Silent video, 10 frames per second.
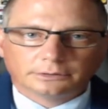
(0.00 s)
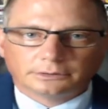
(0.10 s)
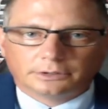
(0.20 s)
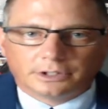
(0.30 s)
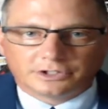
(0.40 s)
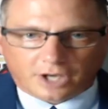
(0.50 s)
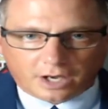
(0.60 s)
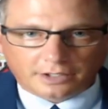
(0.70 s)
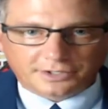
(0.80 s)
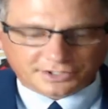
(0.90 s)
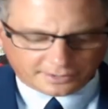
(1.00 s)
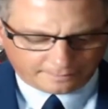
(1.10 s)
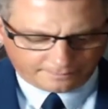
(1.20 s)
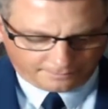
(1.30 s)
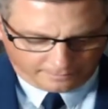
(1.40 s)
Tonks,
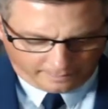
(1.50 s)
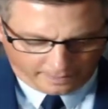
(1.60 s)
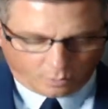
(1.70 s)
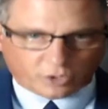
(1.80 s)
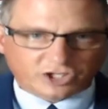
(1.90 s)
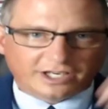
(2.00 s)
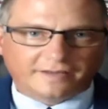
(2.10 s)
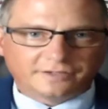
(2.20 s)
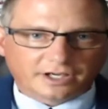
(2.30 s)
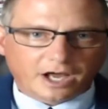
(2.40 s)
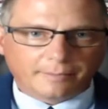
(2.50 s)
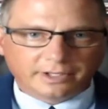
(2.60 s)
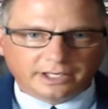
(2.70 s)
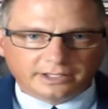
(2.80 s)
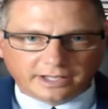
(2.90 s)
which I left a comment
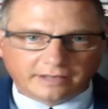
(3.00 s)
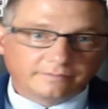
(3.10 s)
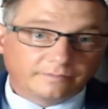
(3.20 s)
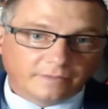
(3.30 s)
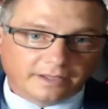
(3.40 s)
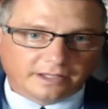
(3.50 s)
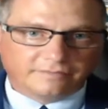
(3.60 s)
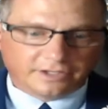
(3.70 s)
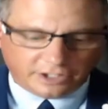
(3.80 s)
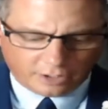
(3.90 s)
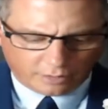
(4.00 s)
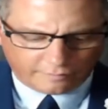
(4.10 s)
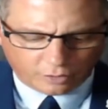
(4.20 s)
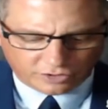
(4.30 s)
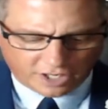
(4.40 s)
in the video of who
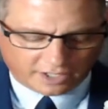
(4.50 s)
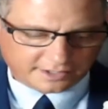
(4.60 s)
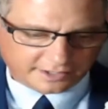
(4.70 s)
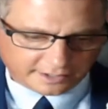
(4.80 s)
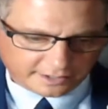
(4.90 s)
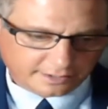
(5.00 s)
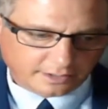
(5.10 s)
Tonks is.